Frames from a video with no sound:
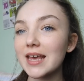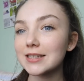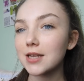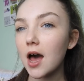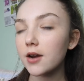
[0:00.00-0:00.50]

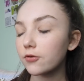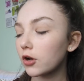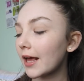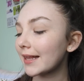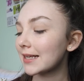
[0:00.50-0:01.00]
It's kind of
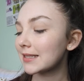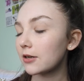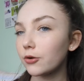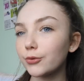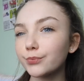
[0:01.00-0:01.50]
got like this
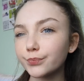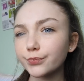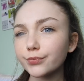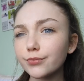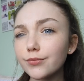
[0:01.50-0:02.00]
little
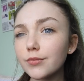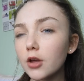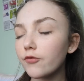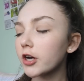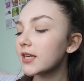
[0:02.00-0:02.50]

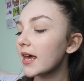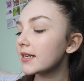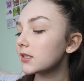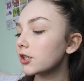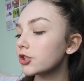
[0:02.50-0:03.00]

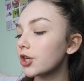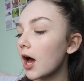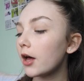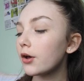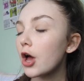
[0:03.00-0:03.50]
rotation
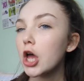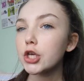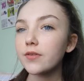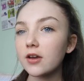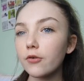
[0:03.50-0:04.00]
dial.
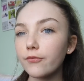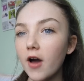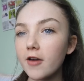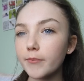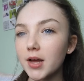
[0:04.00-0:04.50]
You then got
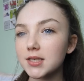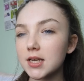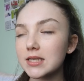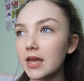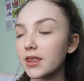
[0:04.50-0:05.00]
5
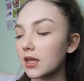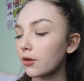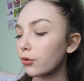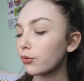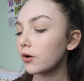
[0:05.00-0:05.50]
buttons, I think
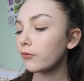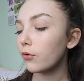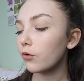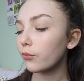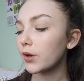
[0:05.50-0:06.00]
3 or
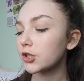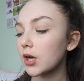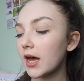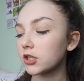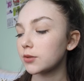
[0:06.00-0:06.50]
4 of which
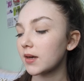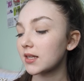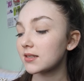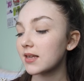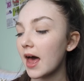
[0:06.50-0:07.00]
actually make
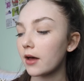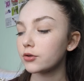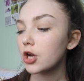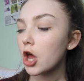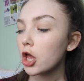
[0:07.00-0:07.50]
a
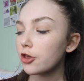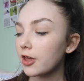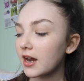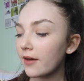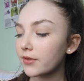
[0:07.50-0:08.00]
sound. You
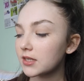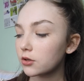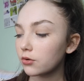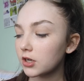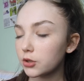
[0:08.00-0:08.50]
then have these
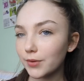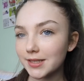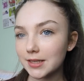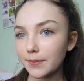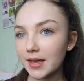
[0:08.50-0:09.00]
3
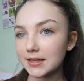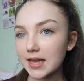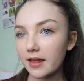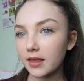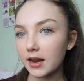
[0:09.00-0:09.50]
twisty
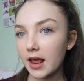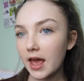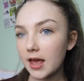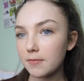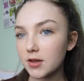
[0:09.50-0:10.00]
bits and then
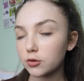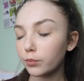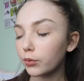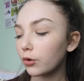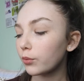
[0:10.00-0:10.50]
a metal
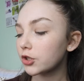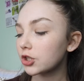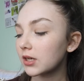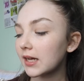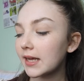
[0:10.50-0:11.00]
ball which
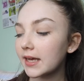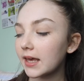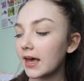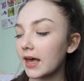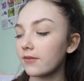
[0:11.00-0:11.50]
you can
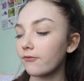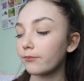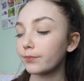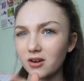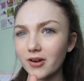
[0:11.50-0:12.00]
click and
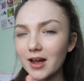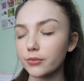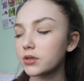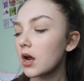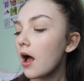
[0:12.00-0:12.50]
fun
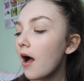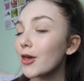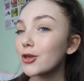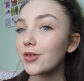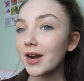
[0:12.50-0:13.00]
around.
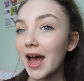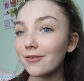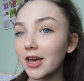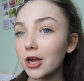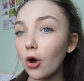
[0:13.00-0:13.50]
You then
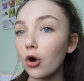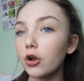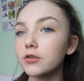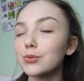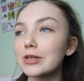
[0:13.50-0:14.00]
have like an
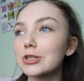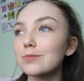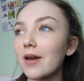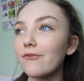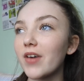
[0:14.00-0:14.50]
on-off switch, which
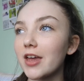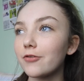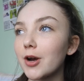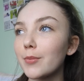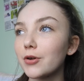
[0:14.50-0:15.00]
is my
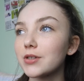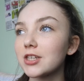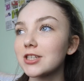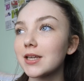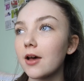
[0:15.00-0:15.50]
favourite because I
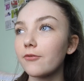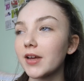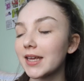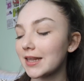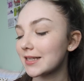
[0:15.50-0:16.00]
just love
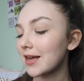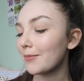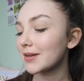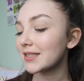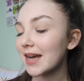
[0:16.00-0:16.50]
flicking this
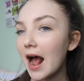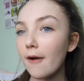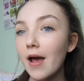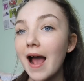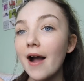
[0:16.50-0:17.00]
up and
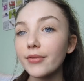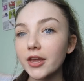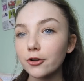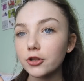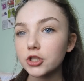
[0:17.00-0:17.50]
down.
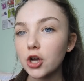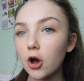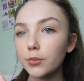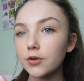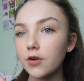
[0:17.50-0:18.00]
Then on the
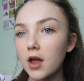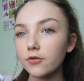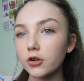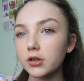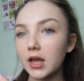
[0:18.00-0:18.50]
top you've kind
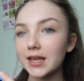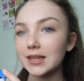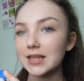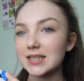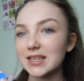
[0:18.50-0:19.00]
of got
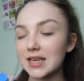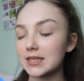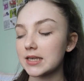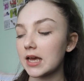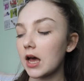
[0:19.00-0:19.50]
like this gear
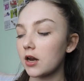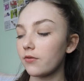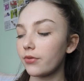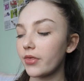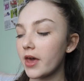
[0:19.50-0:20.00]
stick kind
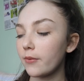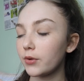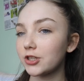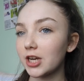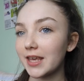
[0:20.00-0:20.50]
of thing,
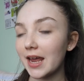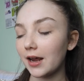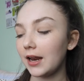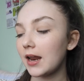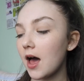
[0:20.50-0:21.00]
which again
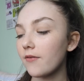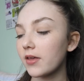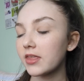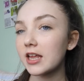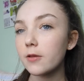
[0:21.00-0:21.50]
I
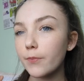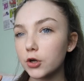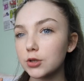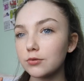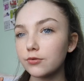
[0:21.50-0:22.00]
love. And then at the
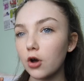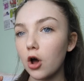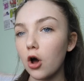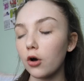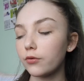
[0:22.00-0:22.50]
bottom you've got
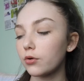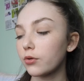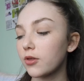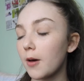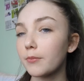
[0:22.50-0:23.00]
a hole for your
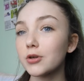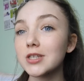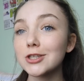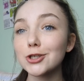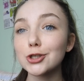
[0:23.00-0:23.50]
thumb
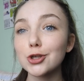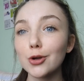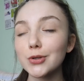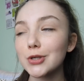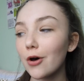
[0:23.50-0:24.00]
because it's just
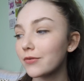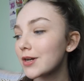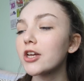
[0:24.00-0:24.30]
so soft.